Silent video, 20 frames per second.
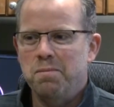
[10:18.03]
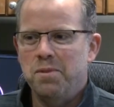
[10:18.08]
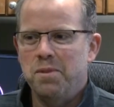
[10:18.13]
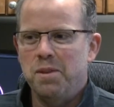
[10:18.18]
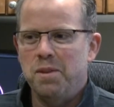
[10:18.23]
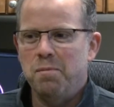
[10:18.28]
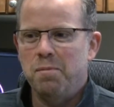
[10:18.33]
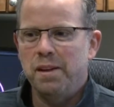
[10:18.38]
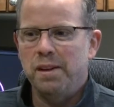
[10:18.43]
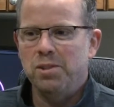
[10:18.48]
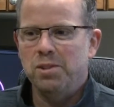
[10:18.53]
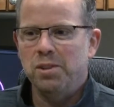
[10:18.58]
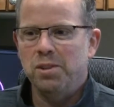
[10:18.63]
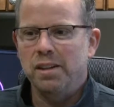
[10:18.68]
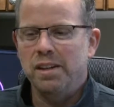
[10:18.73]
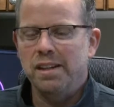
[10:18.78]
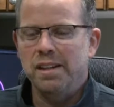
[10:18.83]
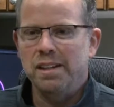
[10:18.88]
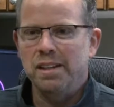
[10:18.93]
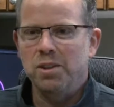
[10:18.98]
the big
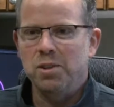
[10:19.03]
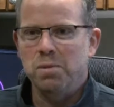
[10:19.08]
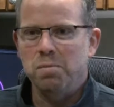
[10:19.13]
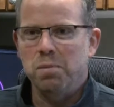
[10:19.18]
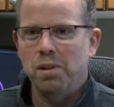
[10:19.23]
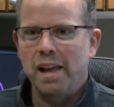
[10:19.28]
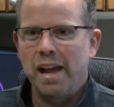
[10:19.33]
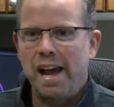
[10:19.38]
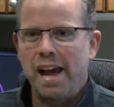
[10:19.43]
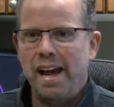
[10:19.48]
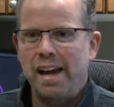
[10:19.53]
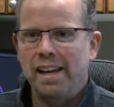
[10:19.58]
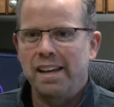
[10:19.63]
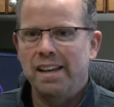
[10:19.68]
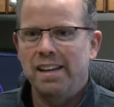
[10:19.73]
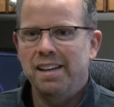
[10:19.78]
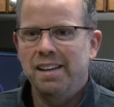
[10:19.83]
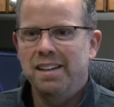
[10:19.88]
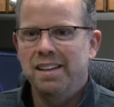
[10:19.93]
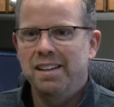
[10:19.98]
screen goes
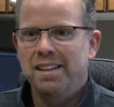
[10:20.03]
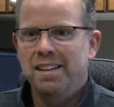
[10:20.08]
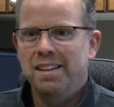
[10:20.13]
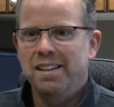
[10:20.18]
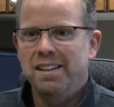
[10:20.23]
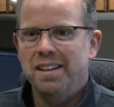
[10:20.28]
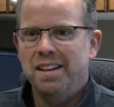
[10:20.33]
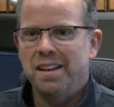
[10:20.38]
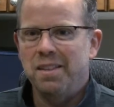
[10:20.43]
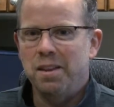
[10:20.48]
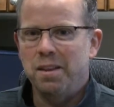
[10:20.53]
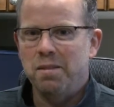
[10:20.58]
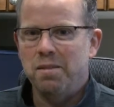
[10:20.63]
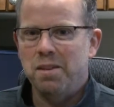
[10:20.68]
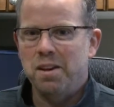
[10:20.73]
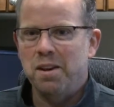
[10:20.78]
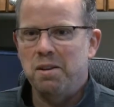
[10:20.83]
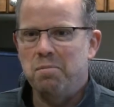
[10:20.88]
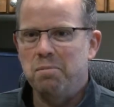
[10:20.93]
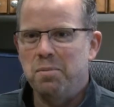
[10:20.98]
black, and the
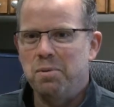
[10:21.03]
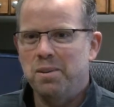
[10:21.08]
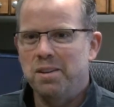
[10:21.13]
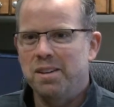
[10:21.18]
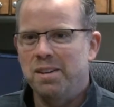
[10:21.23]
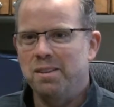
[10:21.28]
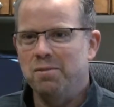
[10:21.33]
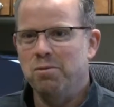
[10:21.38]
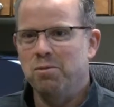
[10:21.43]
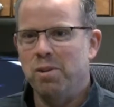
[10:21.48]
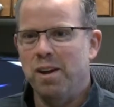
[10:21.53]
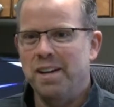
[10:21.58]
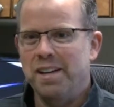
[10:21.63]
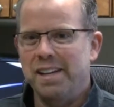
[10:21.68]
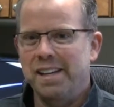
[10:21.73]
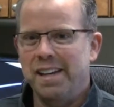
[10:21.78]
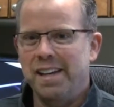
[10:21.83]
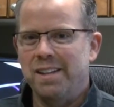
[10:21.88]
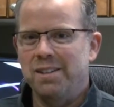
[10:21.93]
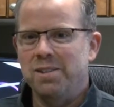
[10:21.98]
thump of
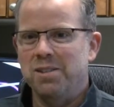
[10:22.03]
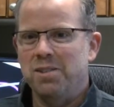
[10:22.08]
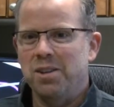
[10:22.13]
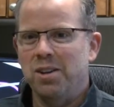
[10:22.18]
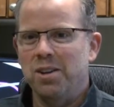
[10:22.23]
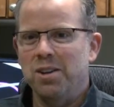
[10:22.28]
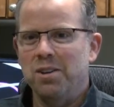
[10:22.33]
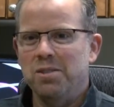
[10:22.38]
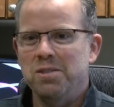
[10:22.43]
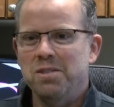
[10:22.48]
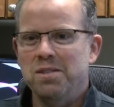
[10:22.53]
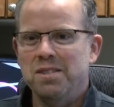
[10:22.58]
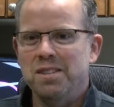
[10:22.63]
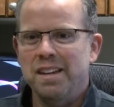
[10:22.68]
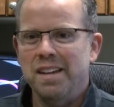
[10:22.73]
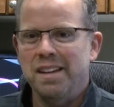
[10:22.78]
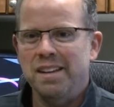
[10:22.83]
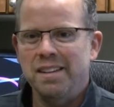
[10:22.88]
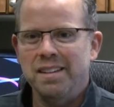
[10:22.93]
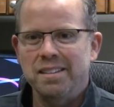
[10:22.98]
Renegade starts,
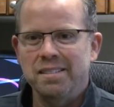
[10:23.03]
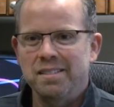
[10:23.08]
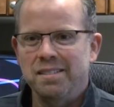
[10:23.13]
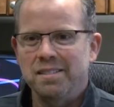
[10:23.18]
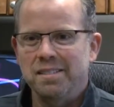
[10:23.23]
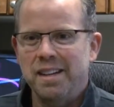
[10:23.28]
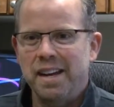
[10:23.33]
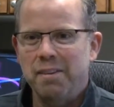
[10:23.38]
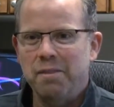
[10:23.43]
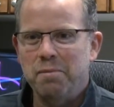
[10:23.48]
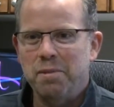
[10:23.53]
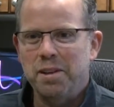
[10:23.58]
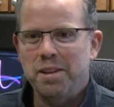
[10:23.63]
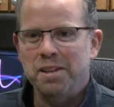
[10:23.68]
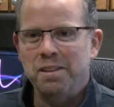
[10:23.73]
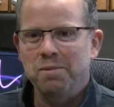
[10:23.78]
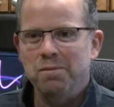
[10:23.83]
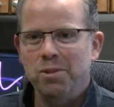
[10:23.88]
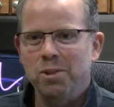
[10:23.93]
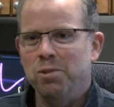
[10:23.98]
and
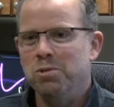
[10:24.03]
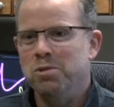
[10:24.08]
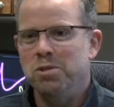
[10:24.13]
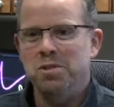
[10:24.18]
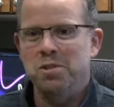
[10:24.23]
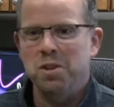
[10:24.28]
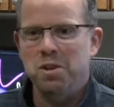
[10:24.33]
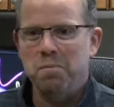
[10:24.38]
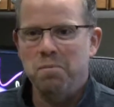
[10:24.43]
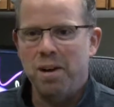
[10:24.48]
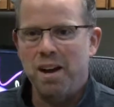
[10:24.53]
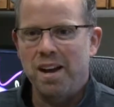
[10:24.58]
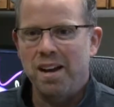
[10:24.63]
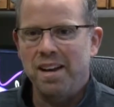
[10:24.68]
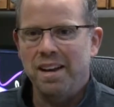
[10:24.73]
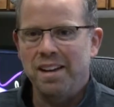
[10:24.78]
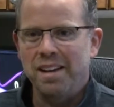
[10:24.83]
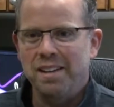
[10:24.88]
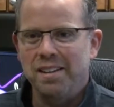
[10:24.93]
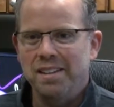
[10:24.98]
everybody loses their
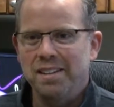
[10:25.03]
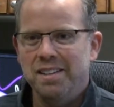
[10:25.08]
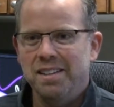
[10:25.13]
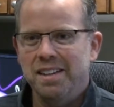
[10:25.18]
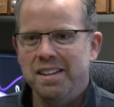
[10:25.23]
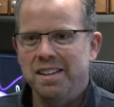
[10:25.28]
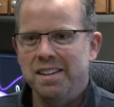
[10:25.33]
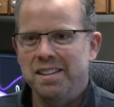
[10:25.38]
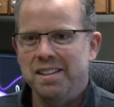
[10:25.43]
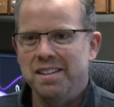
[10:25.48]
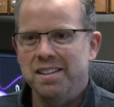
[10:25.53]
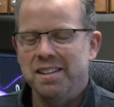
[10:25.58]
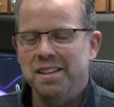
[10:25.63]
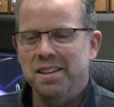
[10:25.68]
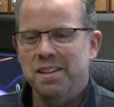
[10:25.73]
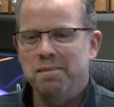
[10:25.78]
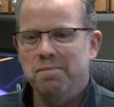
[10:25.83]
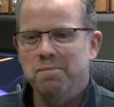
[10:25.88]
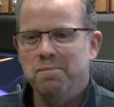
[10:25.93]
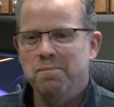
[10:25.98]
mind, and
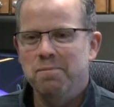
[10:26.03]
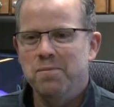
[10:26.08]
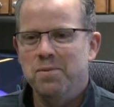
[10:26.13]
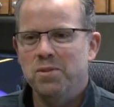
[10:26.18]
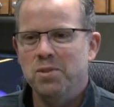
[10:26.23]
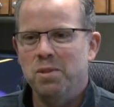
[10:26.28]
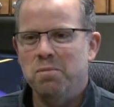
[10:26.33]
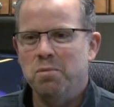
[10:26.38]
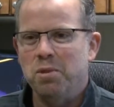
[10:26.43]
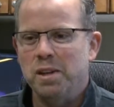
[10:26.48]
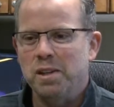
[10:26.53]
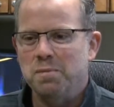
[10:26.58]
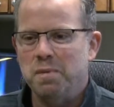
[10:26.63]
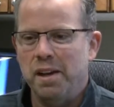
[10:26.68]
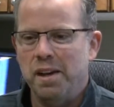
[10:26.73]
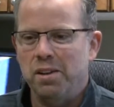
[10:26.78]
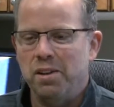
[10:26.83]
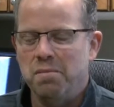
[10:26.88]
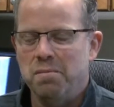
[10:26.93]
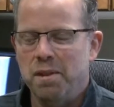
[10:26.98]
so it brings
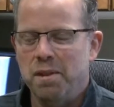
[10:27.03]
back good